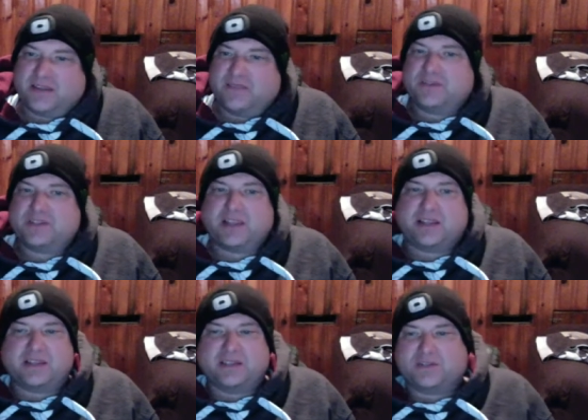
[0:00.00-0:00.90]
If you start
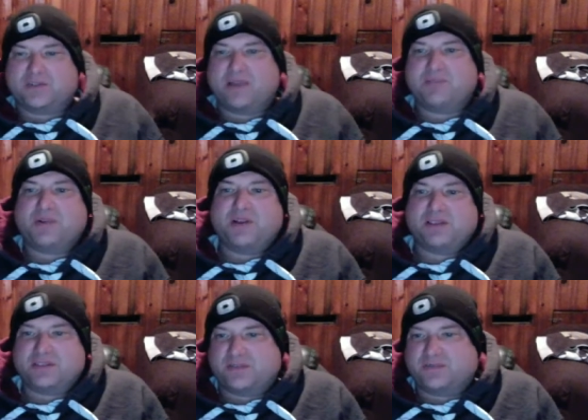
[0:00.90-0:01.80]
getting a tripod,
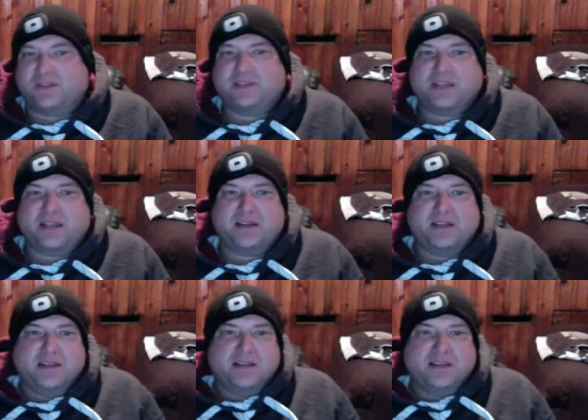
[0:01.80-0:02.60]
stuff like that,